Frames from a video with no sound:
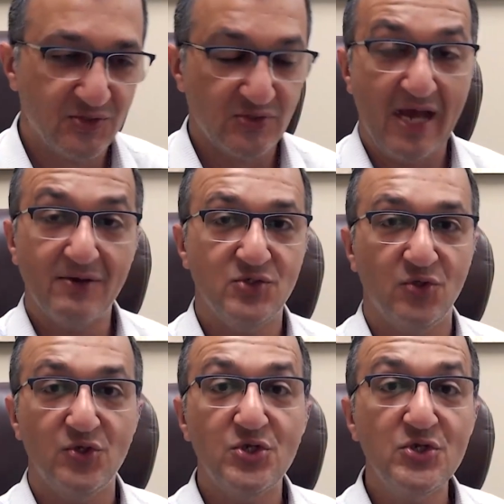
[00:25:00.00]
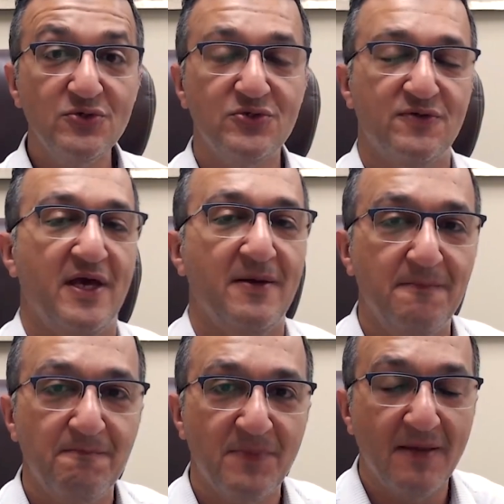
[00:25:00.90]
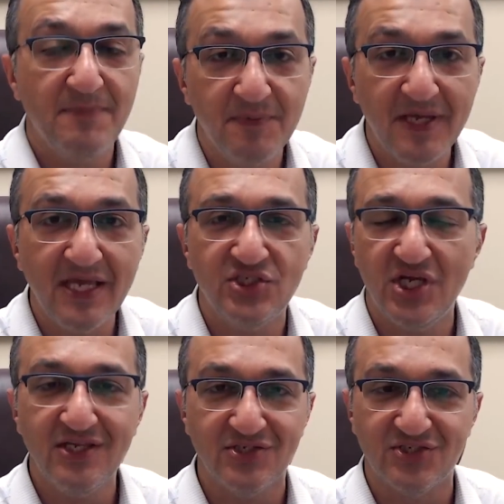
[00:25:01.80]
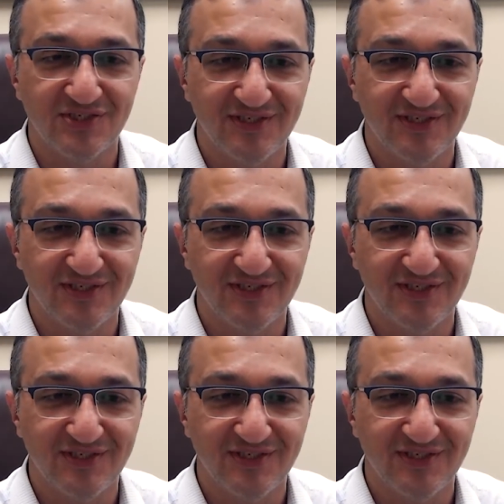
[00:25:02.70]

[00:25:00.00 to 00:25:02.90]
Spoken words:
now it's all new to them, and people hate change.